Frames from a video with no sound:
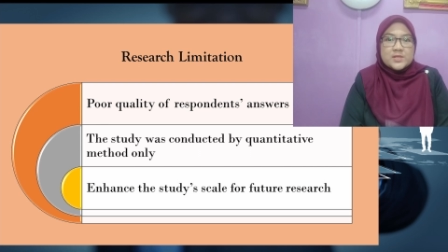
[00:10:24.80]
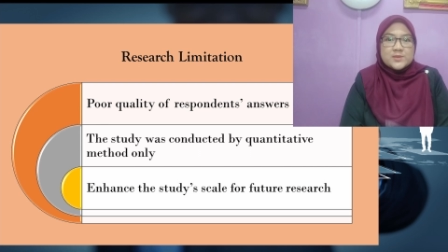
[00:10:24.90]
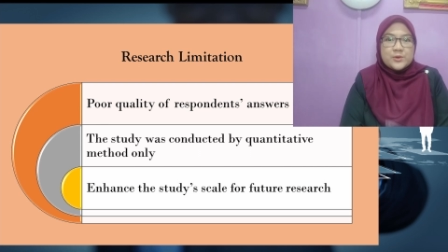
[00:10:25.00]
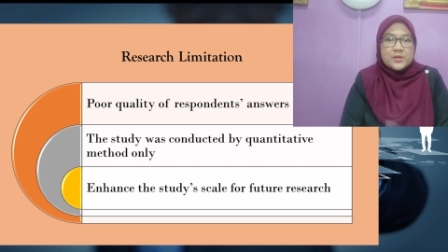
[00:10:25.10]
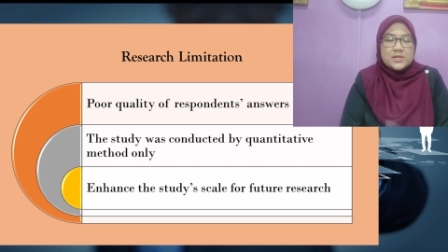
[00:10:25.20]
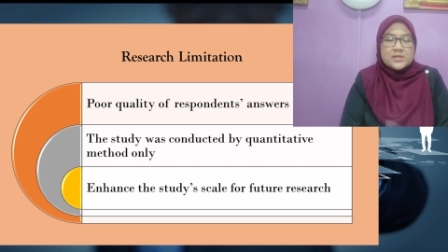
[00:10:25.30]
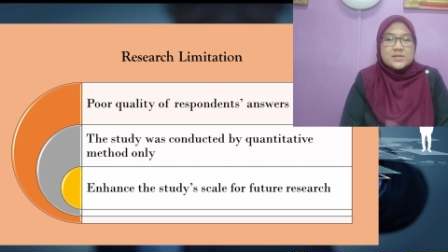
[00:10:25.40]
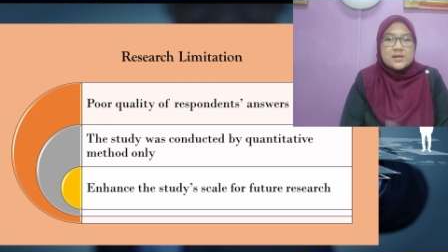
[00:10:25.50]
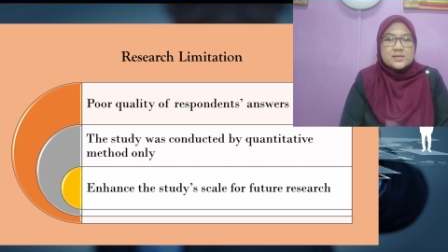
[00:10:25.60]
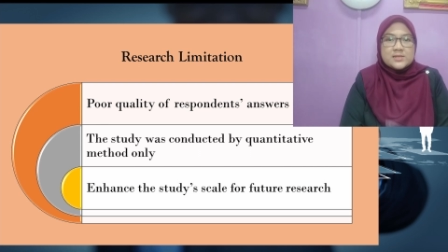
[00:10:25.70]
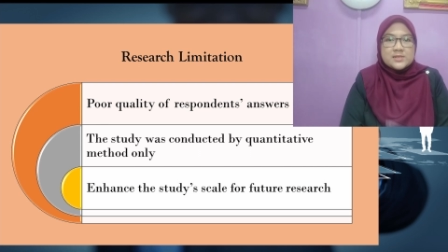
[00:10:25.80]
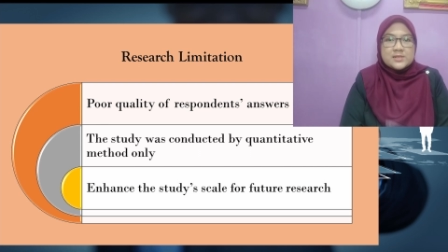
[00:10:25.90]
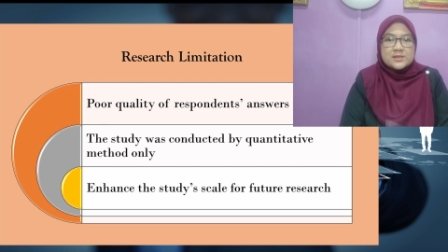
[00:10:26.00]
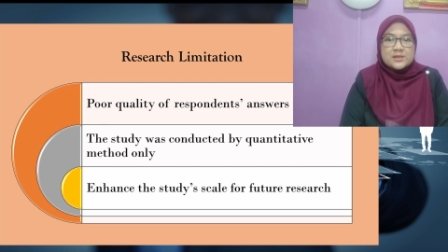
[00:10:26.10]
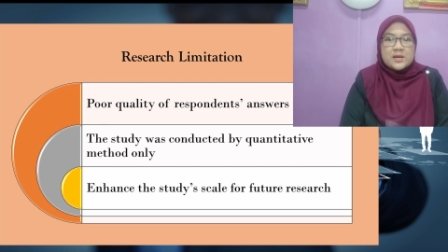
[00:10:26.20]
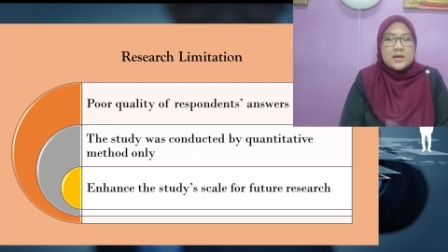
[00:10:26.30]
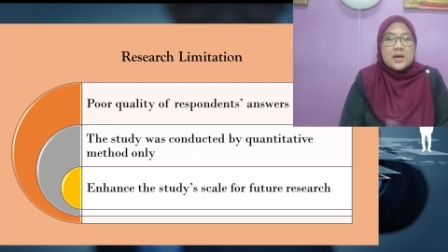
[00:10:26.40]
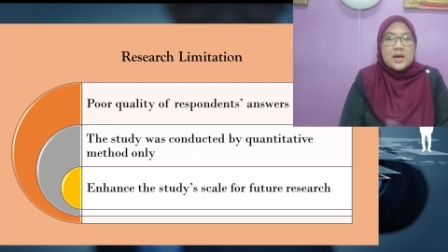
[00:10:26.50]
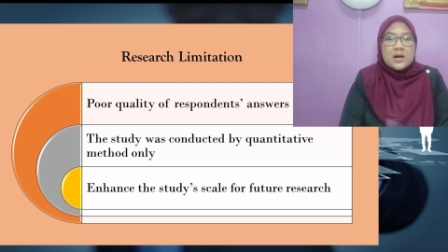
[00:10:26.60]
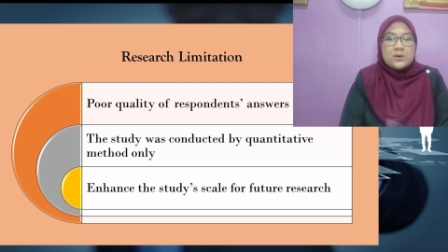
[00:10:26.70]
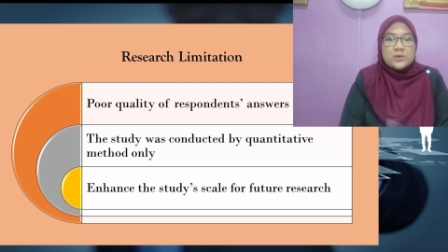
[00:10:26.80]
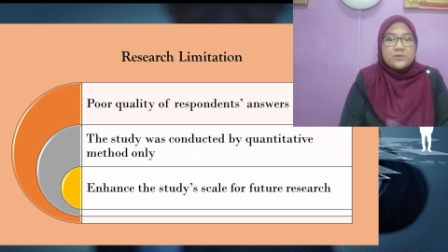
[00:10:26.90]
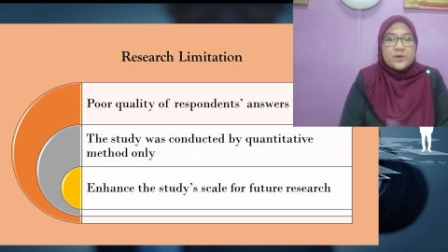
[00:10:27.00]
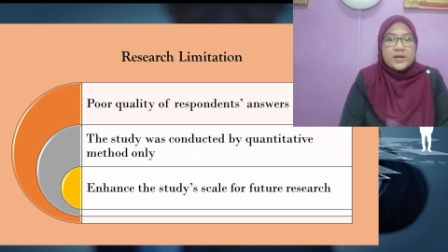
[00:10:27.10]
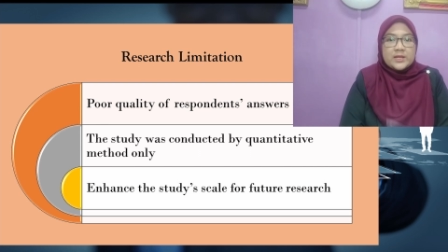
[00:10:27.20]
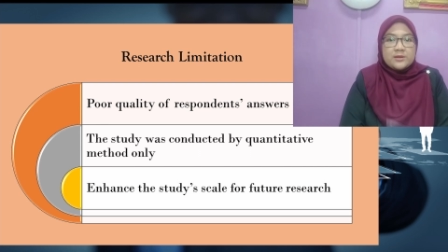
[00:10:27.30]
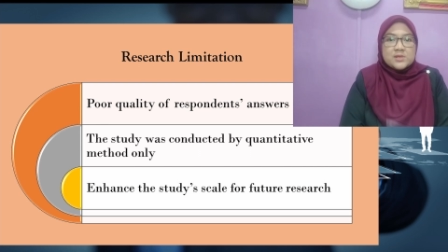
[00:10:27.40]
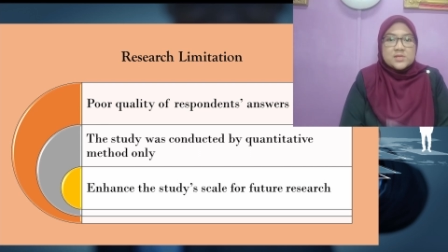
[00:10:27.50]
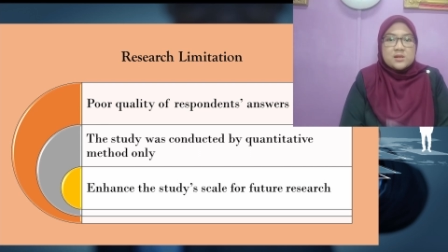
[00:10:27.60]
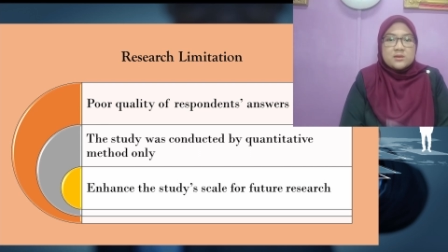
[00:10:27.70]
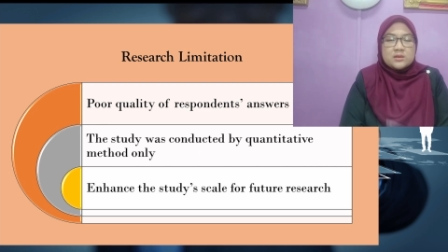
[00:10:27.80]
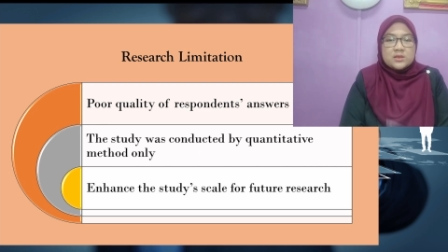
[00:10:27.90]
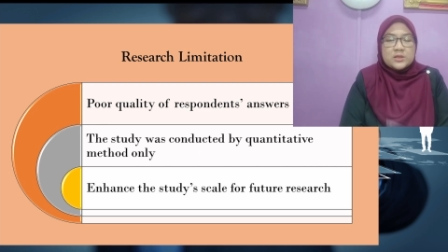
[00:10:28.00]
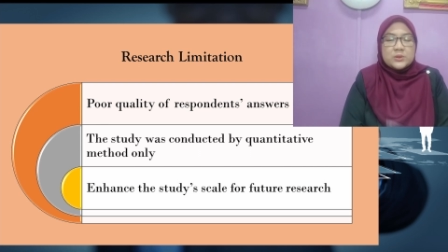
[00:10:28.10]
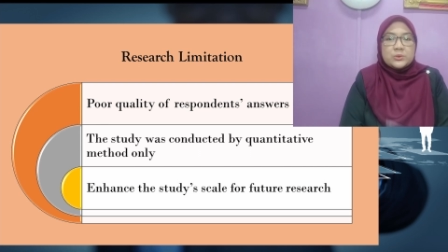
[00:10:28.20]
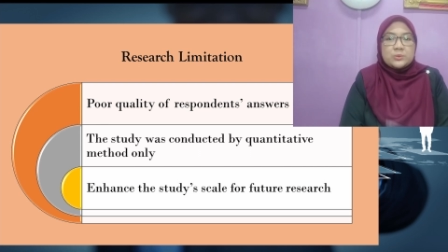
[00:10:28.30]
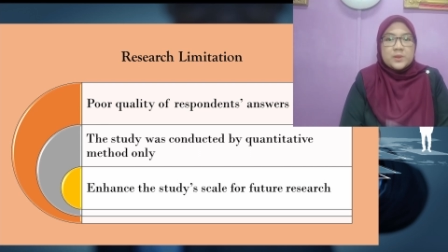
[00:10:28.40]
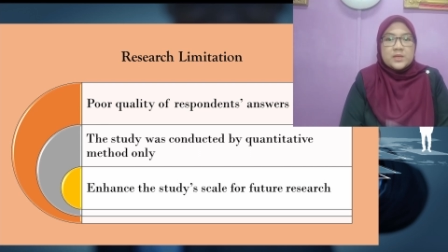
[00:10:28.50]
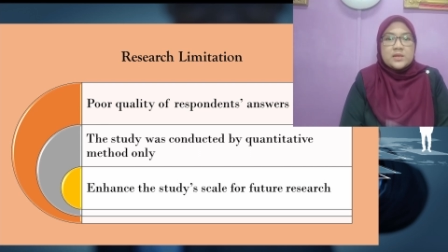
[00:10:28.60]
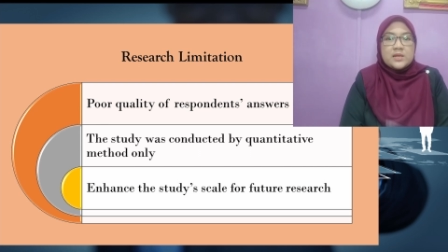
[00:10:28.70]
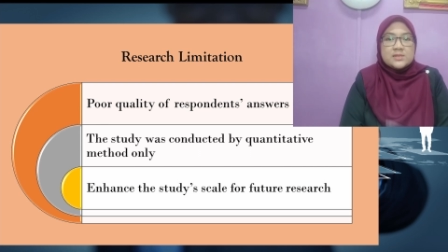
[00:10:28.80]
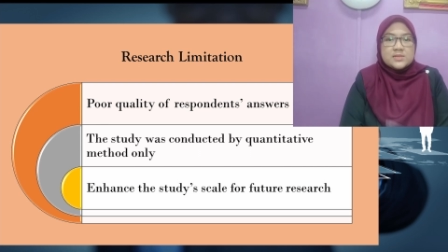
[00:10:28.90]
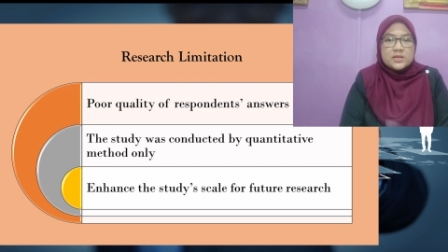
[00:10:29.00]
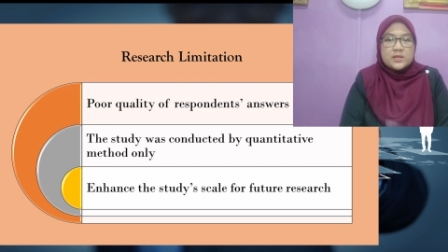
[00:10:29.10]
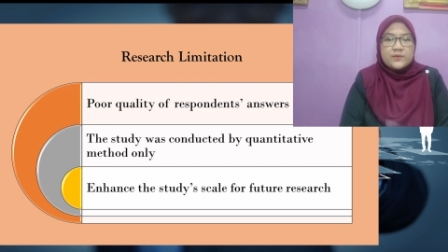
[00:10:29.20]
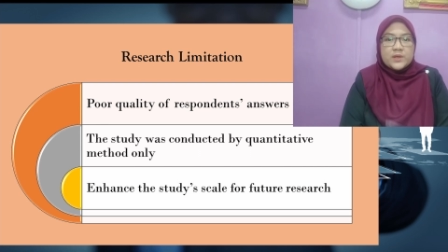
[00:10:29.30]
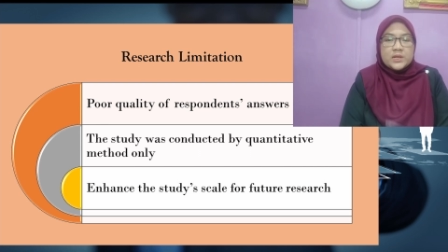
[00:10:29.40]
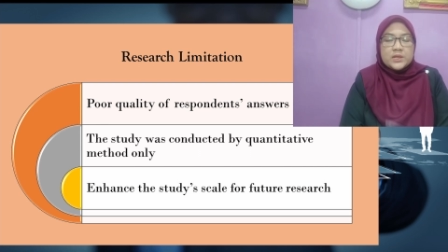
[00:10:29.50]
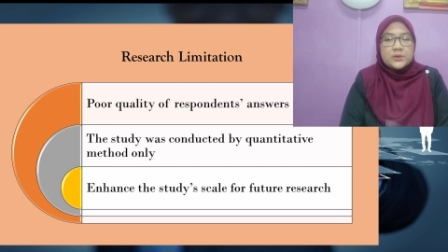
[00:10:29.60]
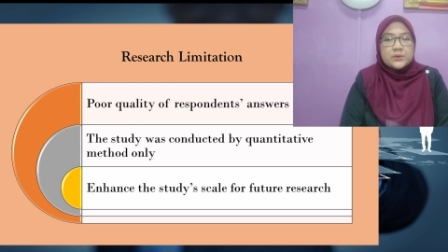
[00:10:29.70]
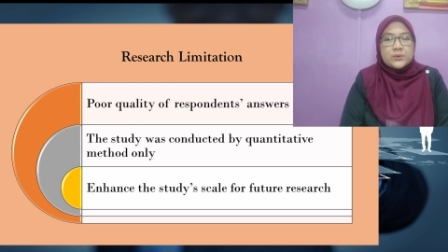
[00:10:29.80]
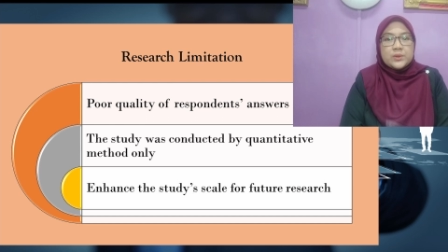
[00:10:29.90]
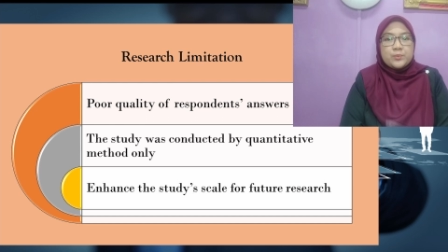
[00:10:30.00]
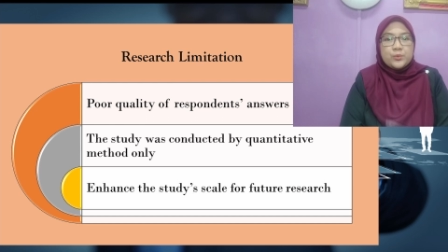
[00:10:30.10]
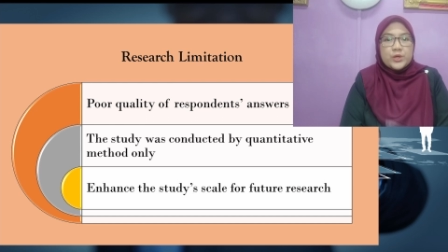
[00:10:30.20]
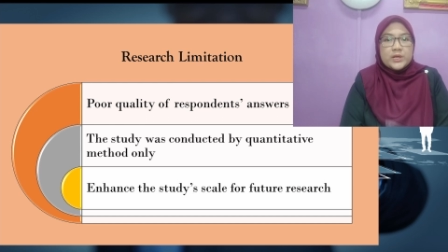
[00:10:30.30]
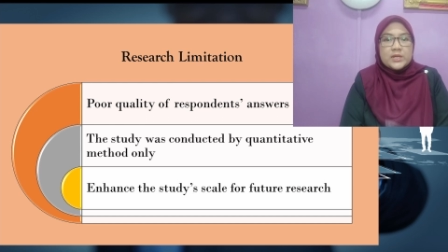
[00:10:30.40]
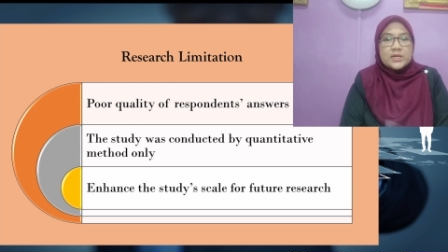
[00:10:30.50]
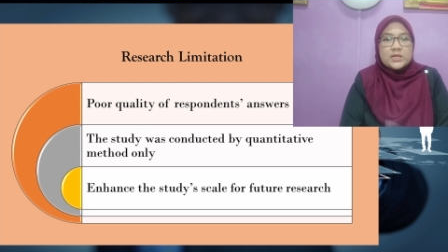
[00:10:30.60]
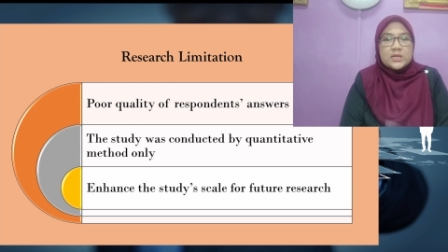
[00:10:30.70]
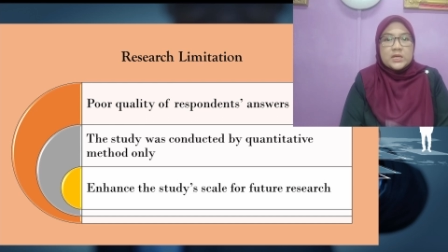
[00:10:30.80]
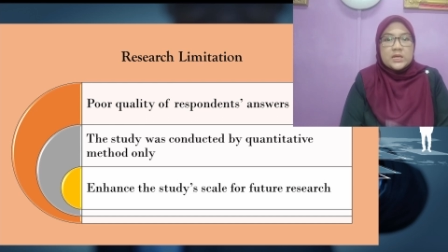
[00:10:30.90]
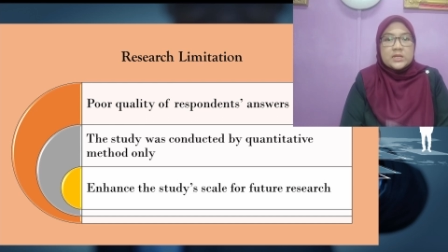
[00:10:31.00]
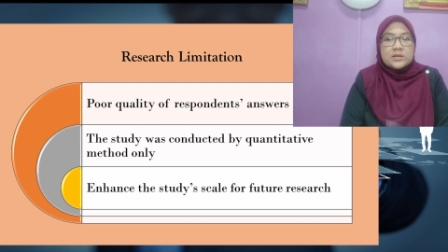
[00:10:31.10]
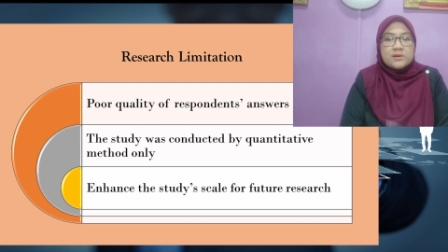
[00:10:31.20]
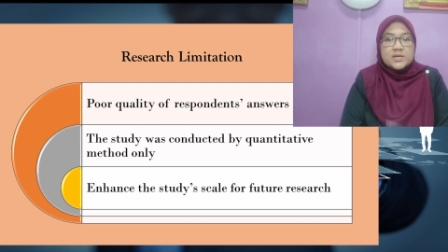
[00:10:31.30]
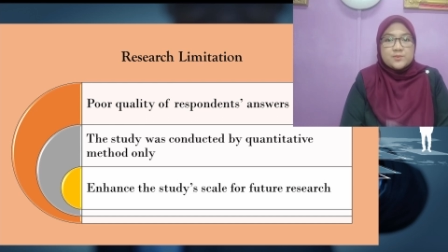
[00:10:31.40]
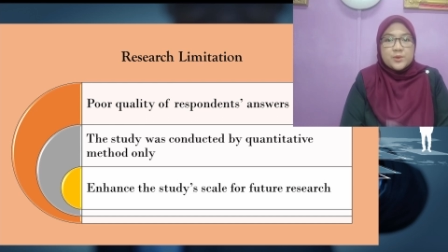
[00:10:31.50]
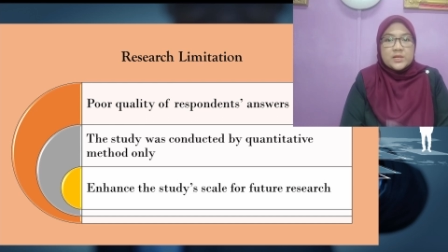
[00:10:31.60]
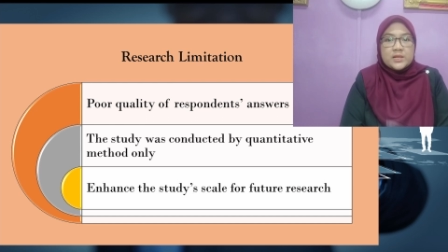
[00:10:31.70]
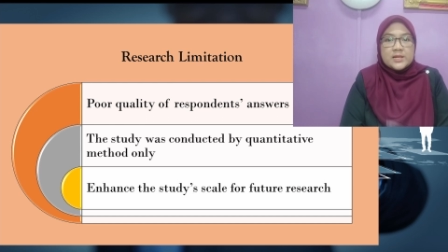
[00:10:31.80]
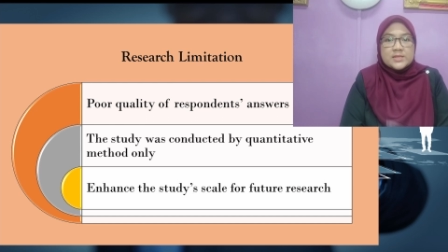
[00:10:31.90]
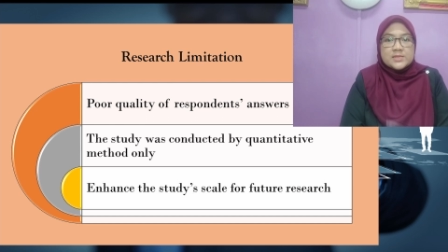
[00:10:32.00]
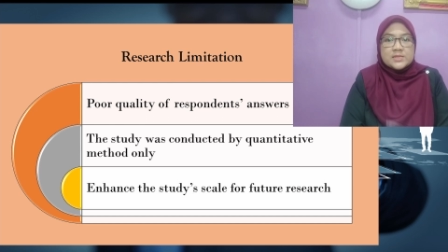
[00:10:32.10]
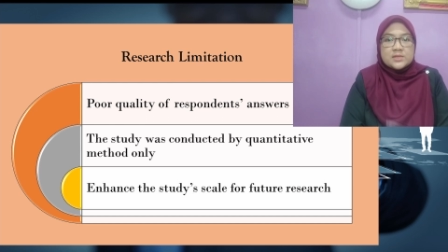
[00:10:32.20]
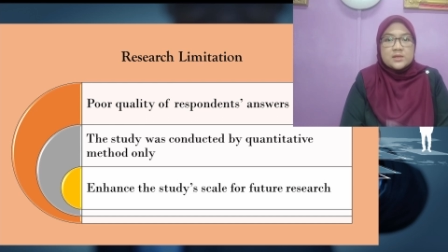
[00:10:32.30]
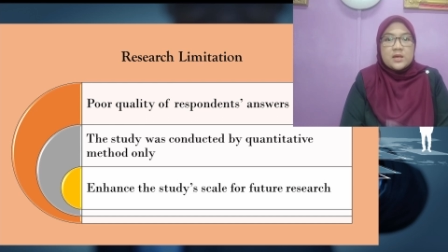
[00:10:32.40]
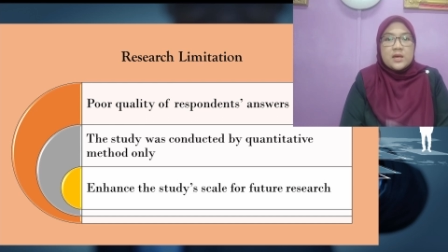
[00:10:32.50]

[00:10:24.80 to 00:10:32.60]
respondents' answer. Our finding result tend to be insignificant due to the poor quality in the respondent answer,